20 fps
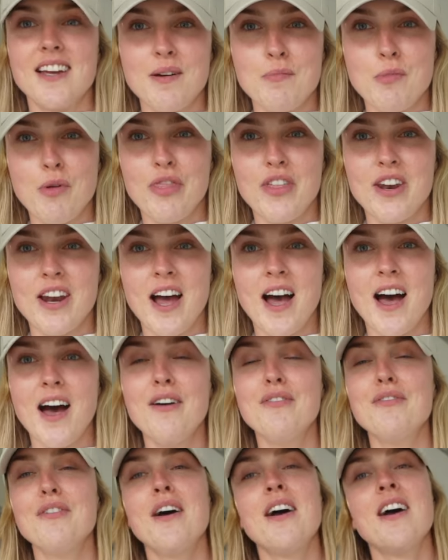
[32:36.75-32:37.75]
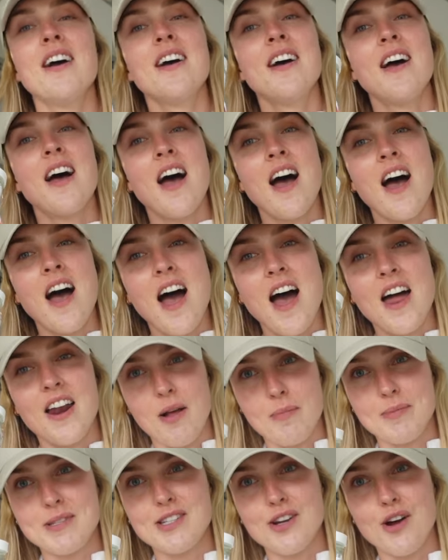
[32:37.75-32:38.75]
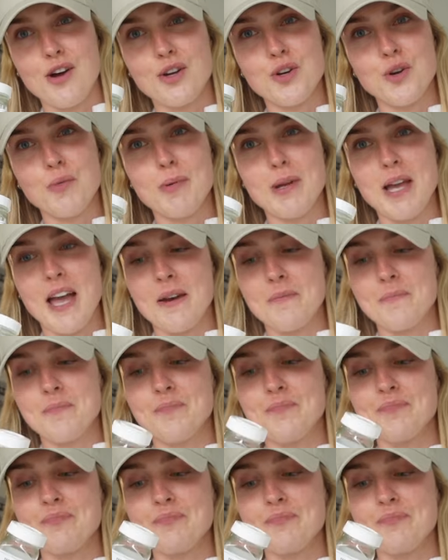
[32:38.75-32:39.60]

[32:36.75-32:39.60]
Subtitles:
a month and a half, and I'll be stocking up again.